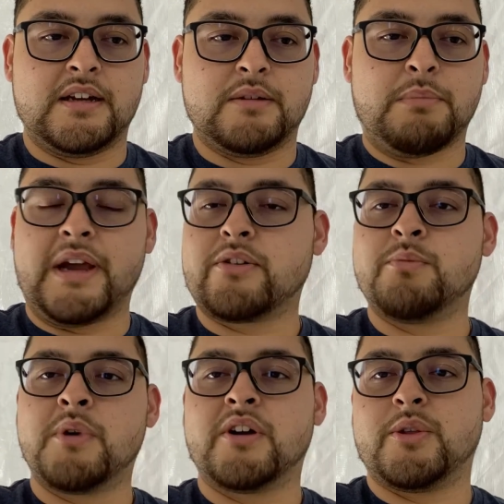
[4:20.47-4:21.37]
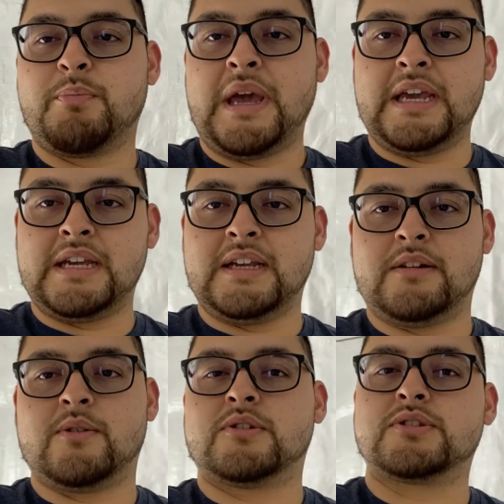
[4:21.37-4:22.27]
micro mar the paint
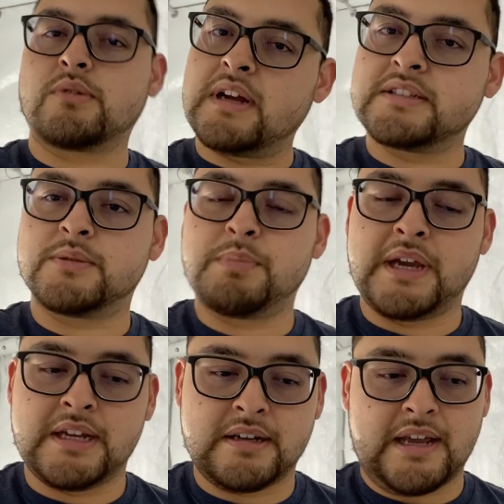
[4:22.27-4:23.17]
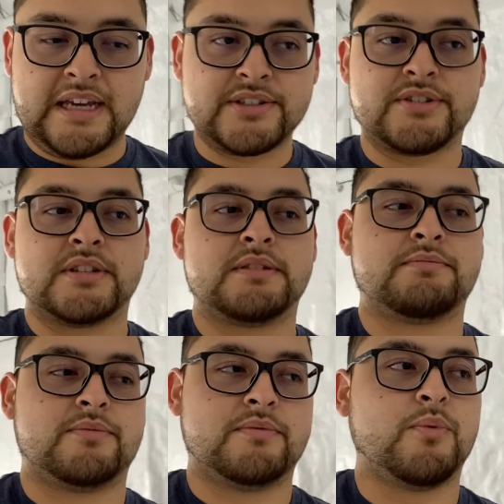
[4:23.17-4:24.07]
or scratch the paint, extra
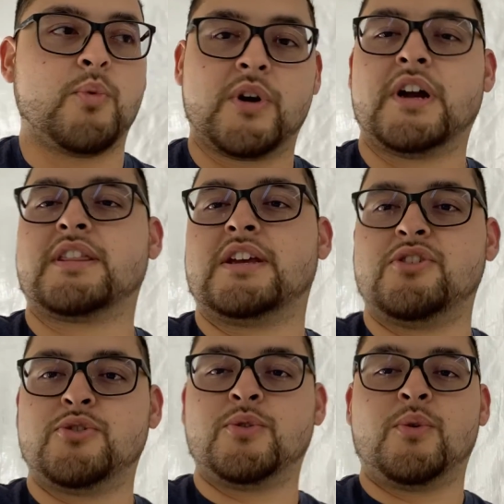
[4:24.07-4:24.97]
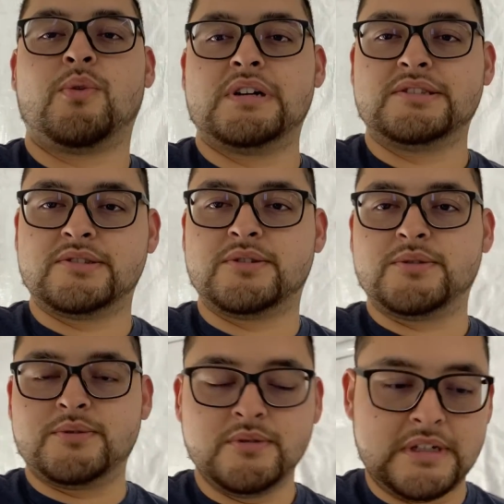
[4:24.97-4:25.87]
work that you don't want to
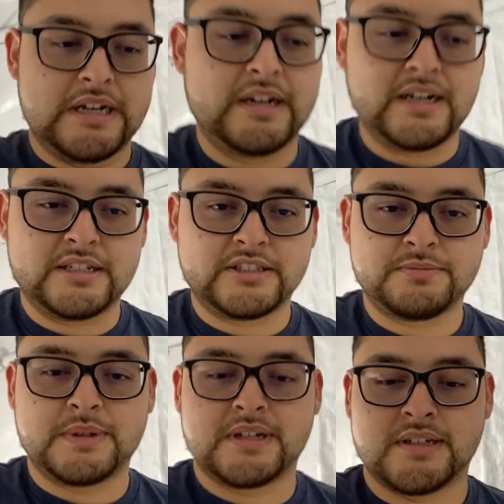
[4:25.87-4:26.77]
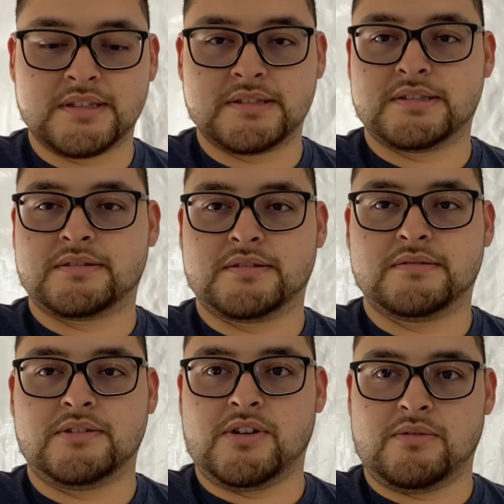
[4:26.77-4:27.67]
do, just because
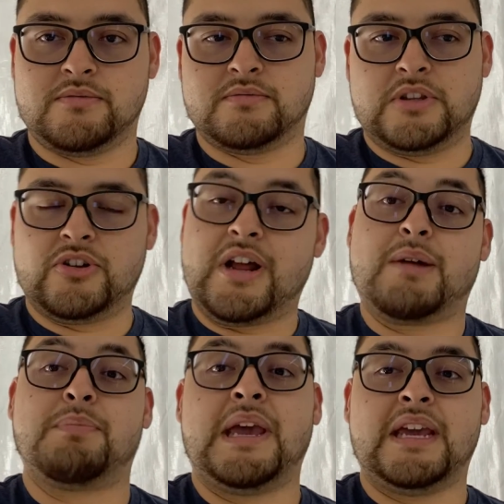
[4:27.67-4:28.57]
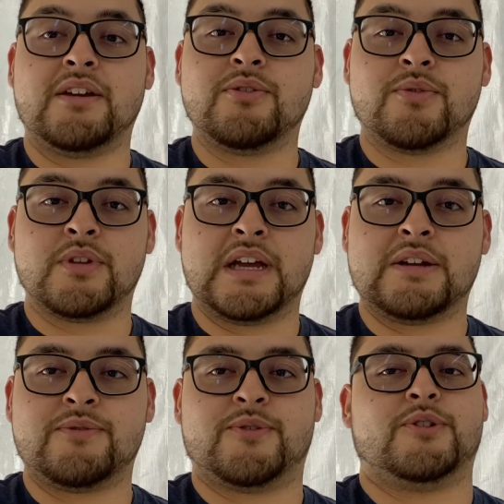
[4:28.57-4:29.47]
they're not paying you for
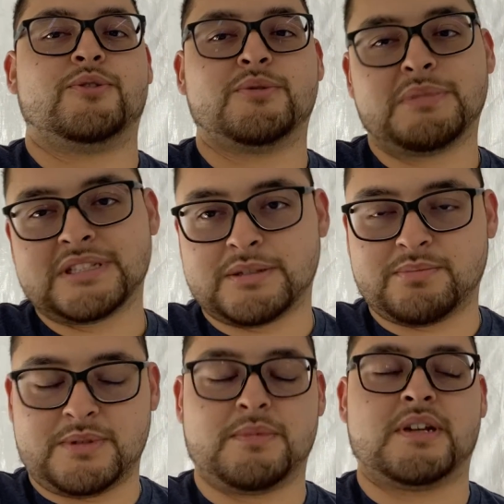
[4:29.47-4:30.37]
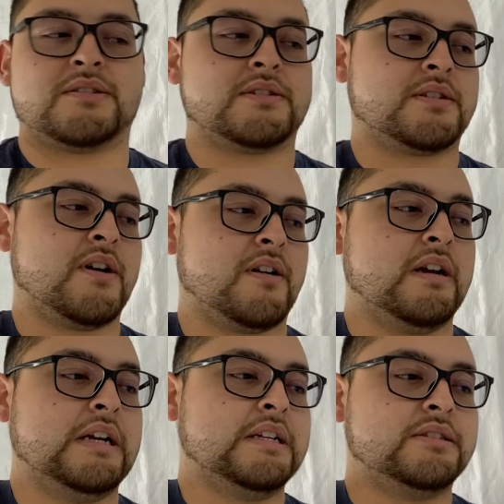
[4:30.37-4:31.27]
that, for you to mess up somebody else's car.
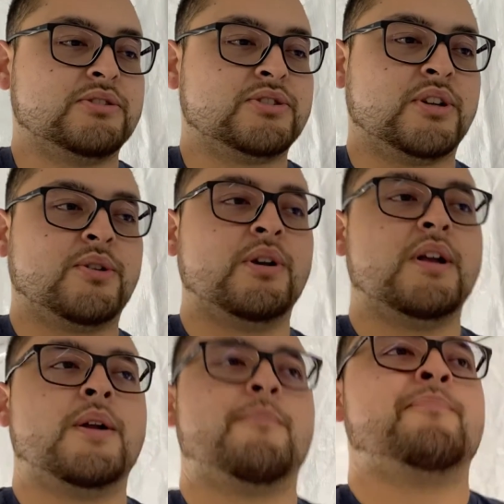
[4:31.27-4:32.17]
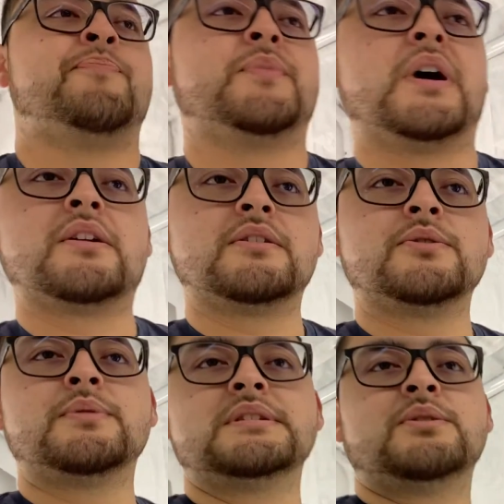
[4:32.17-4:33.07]
So another
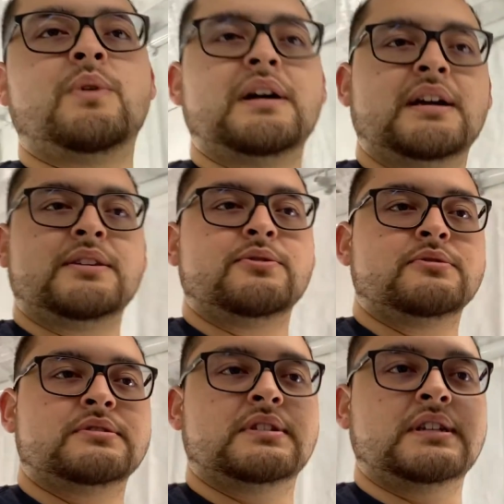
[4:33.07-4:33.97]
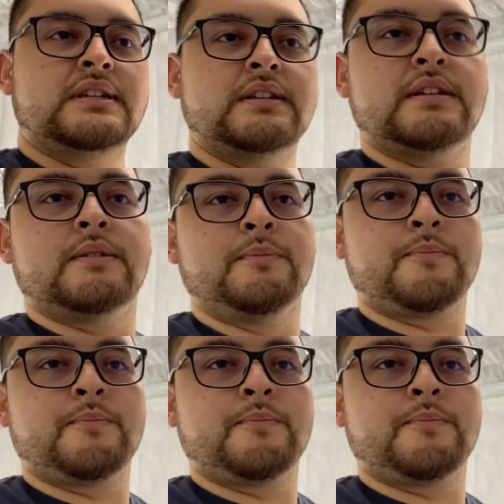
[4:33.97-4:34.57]
reason why I use the